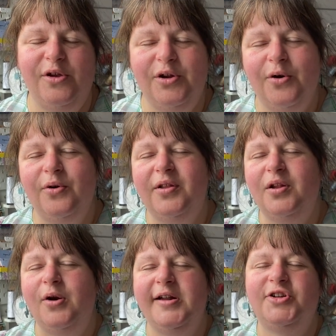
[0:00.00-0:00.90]
you know the
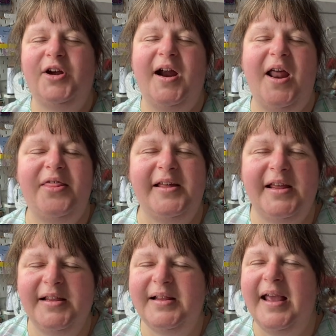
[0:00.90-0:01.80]
Donny shirt, I think
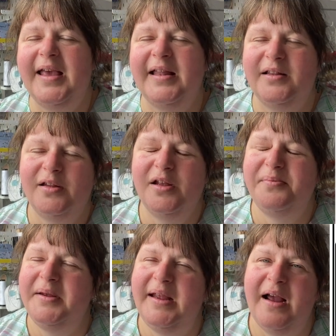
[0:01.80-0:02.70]
it's taken to
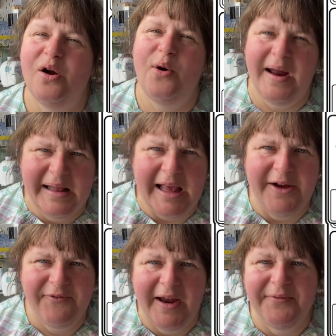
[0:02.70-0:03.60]
be a, quite
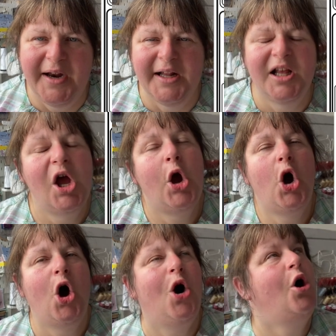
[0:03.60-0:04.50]
a favourite
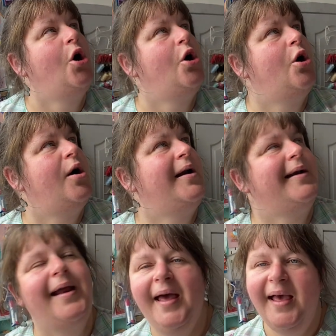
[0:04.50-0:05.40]

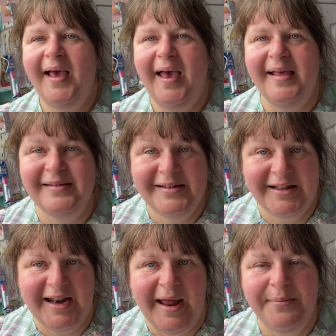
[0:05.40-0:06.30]
on
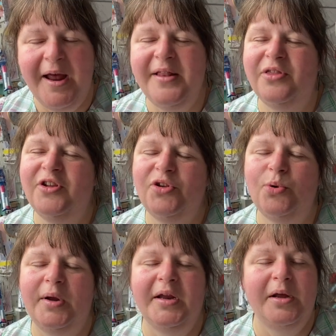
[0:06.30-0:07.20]
Instagram and the
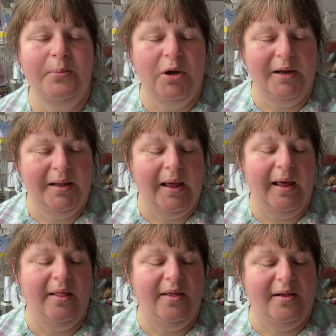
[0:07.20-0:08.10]
sewing community.
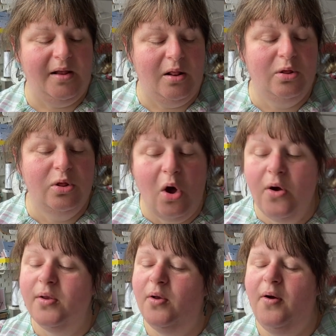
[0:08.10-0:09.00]
There's
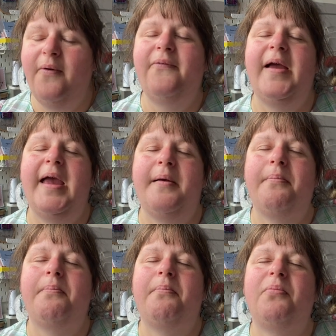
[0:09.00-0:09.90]
lots of uh,
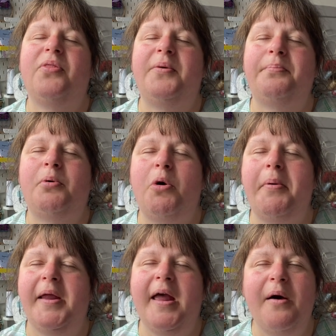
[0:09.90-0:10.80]
them
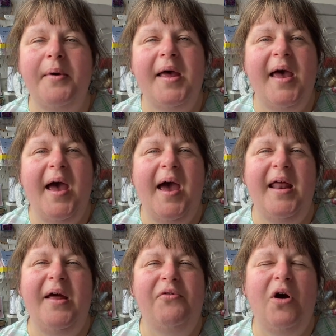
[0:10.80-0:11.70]
popping up,
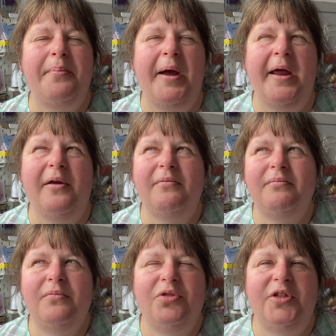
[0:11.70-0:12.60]
and I've got about
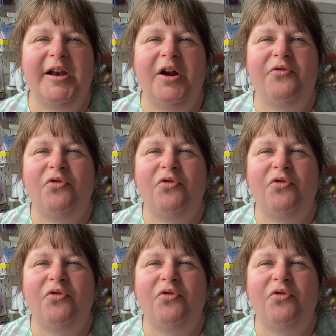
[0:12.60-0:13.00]
three or